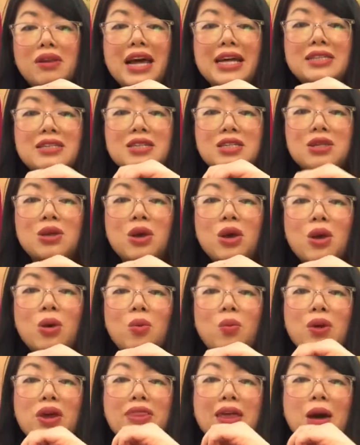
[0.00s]
letters
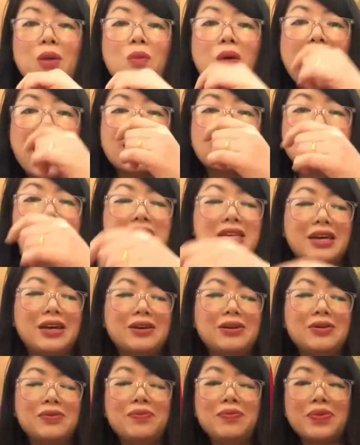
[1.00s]
with a wax
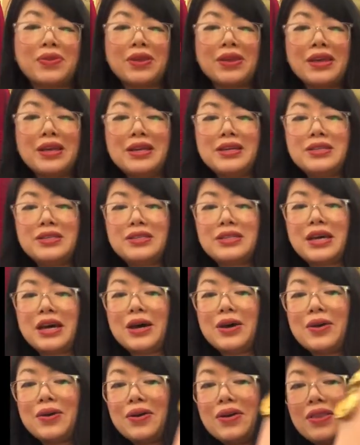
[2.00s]
seal.
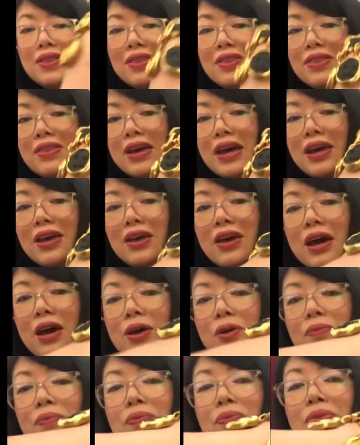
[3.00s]
So there you
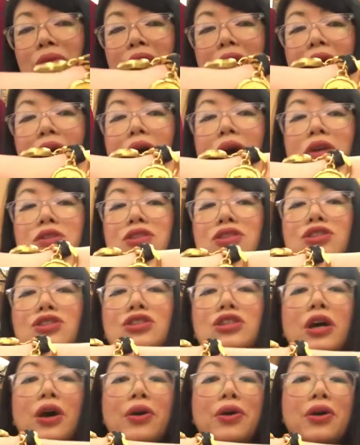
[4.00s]
go to
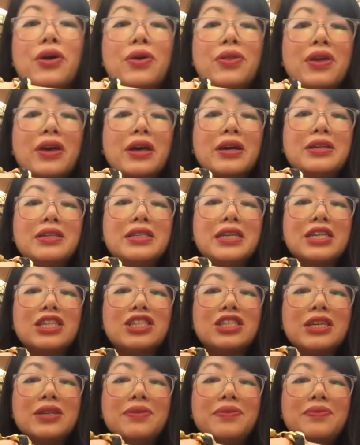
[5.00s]
show you the
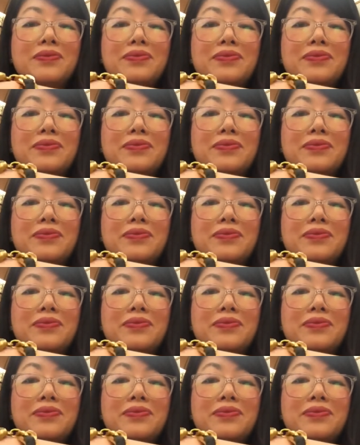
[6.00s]
condition.